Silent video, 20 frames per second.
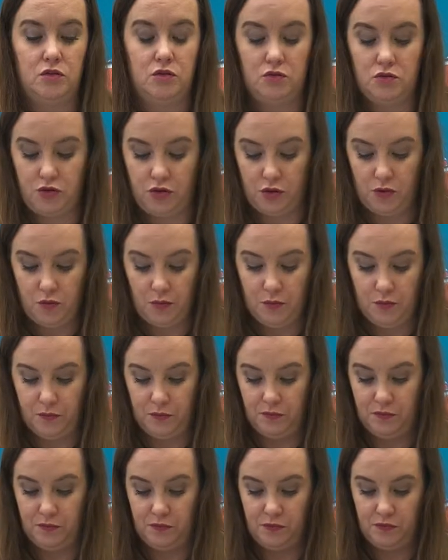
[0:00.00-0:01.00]
glue.
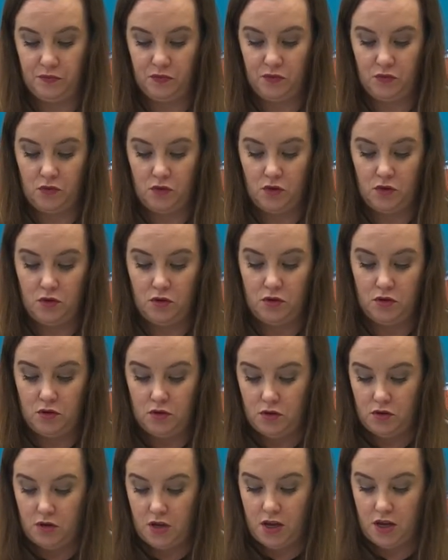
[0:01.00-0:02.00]

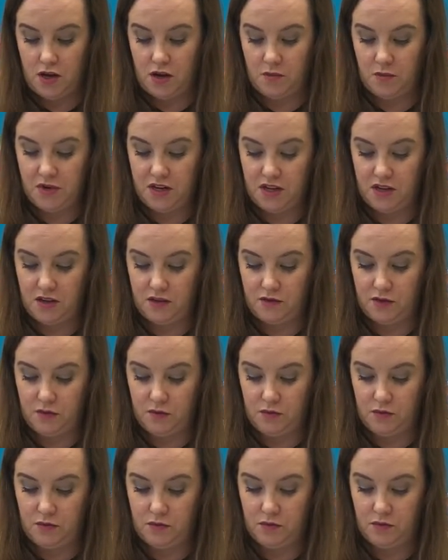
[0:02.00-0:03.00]
And I'm going to give
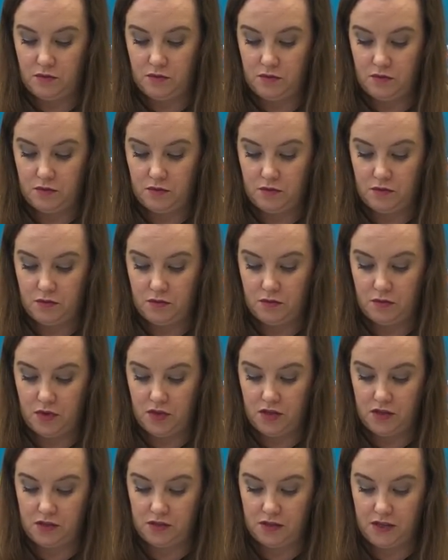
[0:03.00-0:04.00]
him
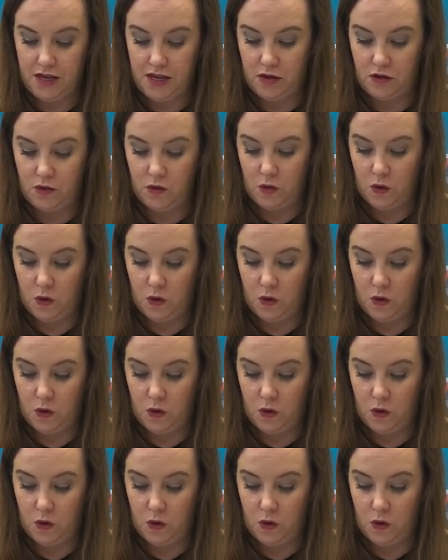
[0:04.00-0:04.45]
a scale.